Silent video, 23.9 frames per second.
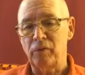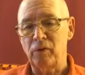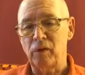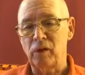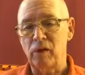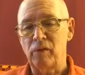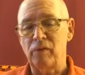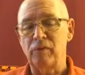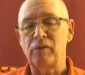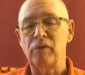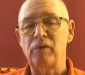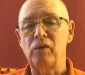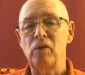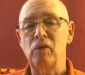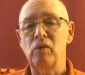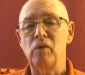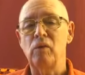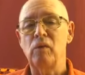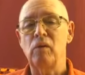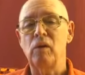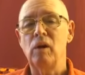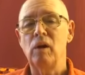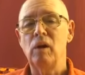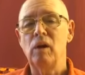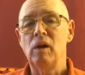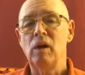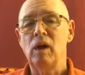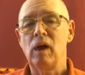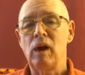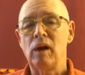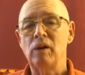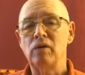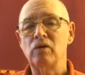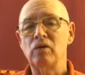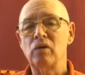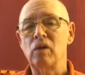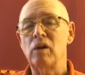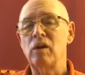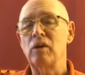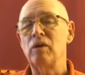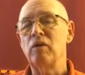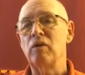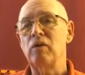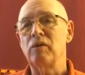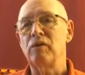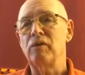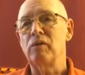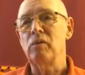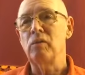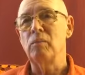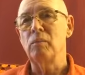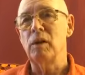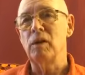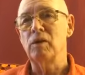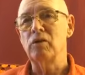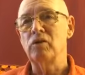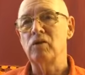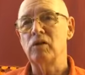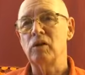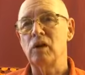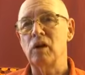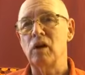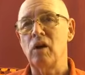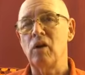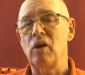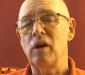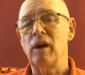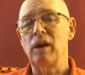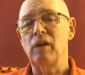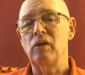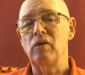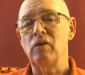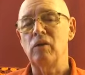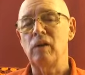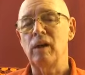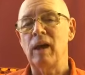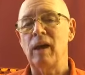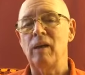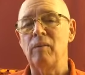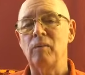a few months ago and you gave